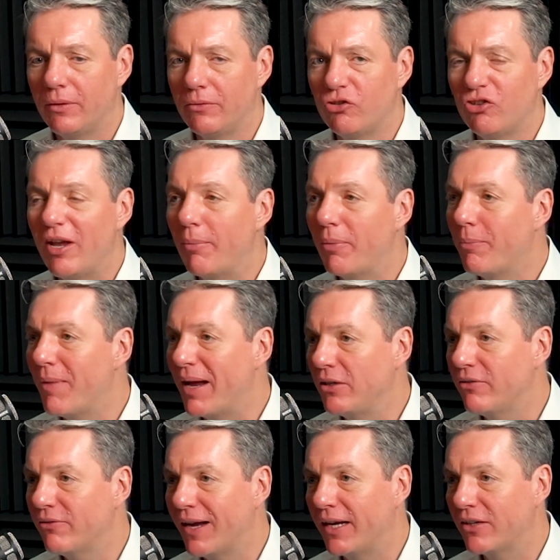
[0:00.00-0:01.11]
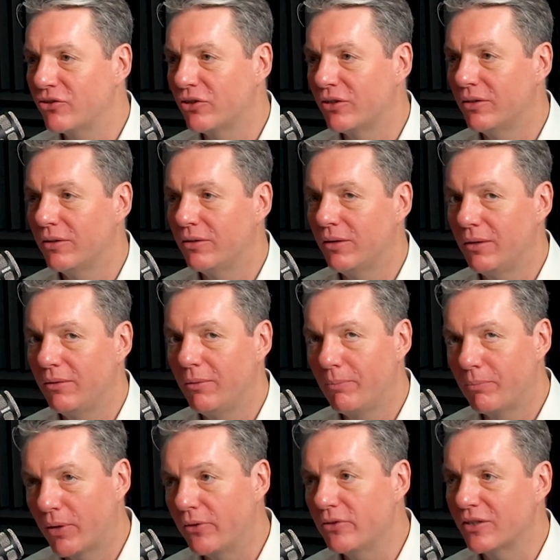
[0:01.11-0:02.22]
chip manufacturer
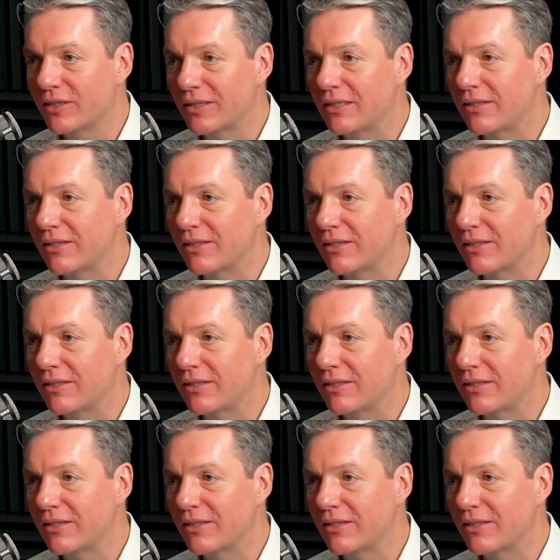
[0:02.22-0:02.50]
processes